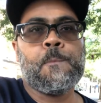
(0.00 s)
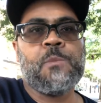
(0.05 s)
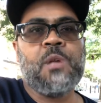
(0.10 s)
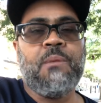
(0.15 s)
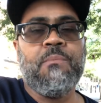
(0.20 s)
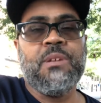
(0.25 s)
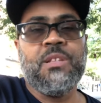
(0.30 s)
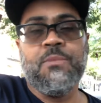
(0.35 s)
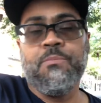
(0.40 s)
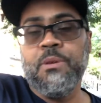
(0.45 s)

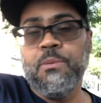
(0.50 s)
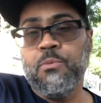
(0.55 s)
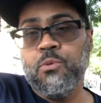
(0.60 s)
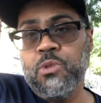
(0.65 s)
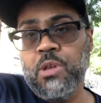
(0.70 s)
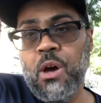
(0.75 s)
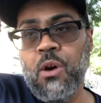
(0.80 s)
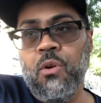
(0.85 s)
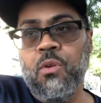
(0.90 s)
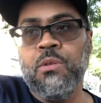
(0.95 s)
Many people
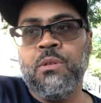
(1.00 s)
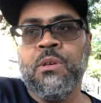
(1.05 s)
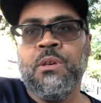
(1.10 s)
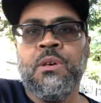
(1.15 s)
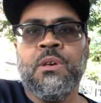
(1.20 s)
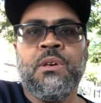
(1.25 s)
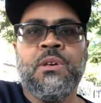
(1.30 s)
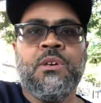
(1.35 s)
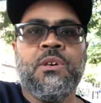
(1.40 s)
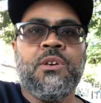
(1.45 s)
don't.
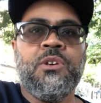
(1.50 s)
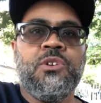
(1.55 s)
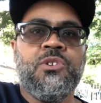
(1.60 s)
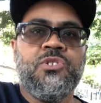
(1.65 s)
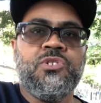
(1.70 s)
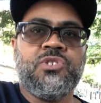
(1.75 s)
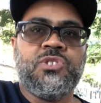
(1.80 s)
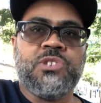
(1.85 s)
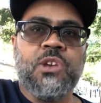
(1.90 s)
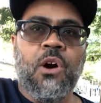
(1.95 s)

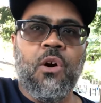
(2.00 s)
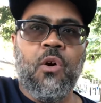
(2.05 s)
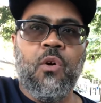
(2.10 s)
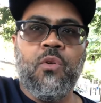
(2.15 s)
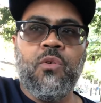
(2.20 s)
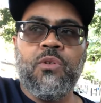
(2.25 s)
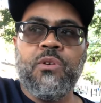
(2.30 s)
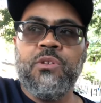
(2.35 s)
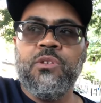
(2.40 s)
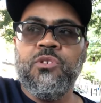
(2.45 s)
So
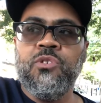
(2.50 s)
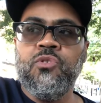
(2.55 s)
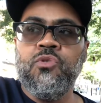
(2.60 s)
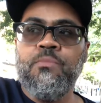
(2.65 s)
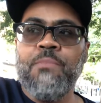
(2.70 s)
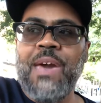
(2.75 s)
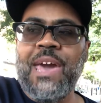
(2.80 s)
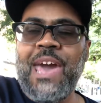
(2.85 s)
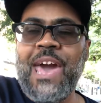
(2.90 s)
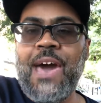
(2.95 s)
you
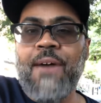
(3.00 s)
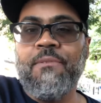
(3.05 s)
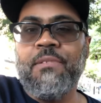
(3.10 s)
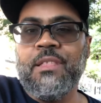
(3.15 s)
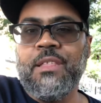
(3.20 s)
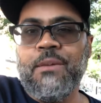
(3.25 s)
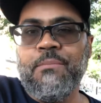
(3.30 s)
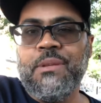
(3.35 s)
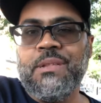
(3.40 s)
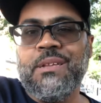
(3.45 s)
may have
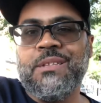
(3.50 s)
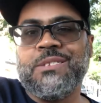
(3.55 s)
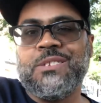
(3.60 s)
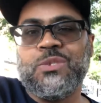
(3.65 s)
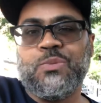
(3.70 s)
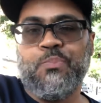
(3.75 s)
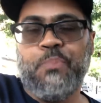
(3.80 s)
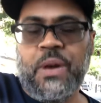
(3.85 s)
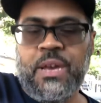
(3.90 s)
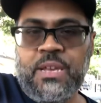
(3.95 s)
limited
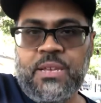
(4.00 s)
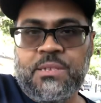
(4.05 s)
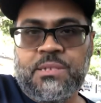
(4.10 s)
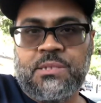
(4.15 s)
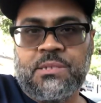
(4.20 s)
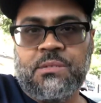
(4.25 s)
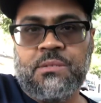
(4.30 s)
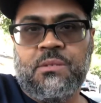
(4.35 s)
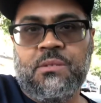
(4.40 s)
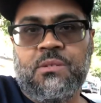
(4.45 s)

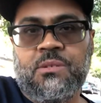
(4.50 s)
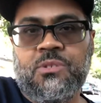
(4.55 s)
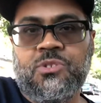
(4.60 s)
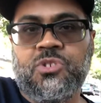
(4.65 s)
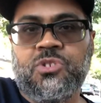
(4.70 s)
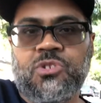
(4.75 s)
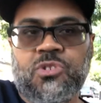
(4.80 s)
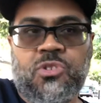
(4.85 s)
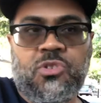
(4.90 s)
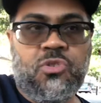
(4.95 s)
space
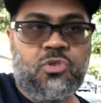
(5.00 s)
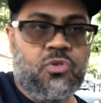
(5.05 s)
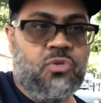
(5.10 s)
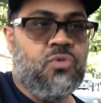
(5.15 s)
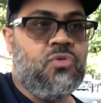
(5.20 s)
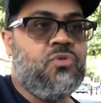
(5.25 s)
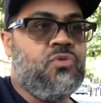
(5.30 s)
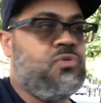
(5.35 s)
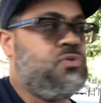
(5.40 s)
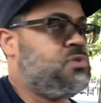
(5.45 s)
to
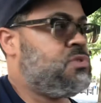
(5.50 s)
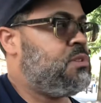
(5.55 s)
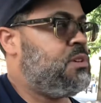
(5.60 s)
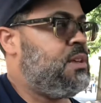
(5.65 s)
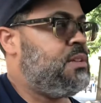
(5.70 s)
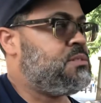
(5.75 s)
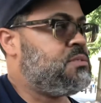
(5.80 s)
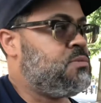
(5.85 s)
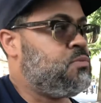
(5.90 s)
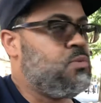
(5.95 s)
use
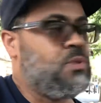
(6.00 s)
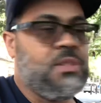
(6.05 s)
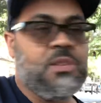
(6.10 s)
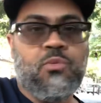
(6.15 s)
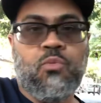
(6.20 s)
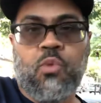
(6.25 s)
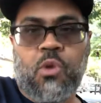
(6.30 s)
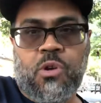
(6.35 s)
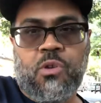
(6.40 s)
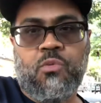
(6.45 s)
and to really
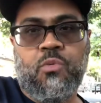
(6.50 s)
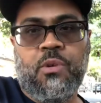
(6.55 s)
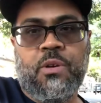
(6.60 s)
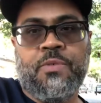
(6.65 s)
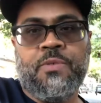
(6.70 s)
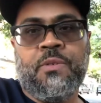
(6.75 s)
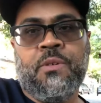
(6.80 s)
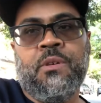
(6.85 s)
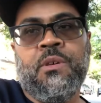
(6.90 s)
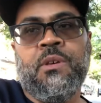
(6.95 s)
work with
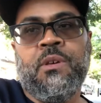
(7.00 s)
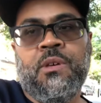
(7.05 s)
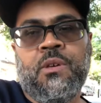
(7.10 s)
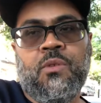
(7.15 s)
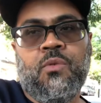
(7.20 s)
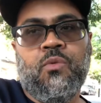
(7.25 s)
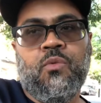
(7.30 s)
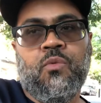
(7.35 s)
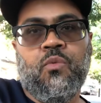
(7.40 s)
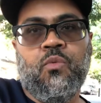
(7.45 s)

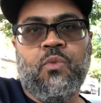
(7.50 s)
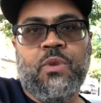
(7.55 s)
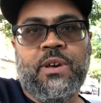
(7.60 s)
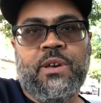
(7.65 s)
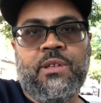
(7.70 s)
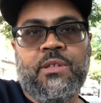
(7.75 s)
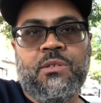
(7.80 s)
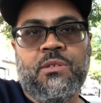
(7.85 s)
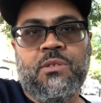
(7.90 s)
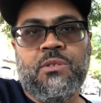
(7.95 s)

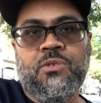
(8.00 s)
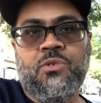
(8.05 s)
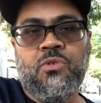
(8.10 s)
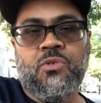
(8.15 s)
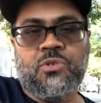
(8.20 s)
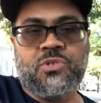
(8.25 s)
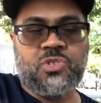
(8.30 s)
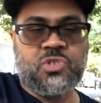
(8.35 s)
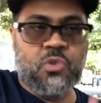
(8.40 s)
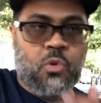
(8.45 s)
when
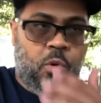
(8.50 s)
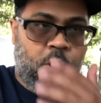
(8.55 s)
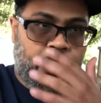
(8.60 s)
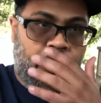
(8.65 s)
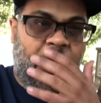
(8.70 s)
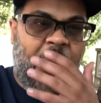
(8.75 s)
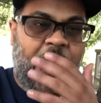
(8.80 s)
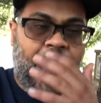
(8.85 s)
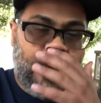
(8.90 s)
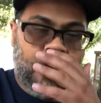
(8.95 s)
you're storing
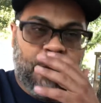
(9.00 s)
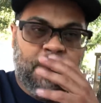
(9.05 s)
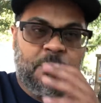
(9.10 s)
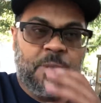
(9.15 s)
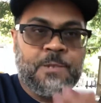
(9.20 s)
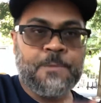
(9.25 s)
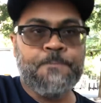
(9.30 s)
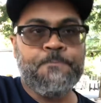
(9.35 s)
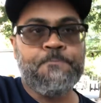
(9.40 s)
your items.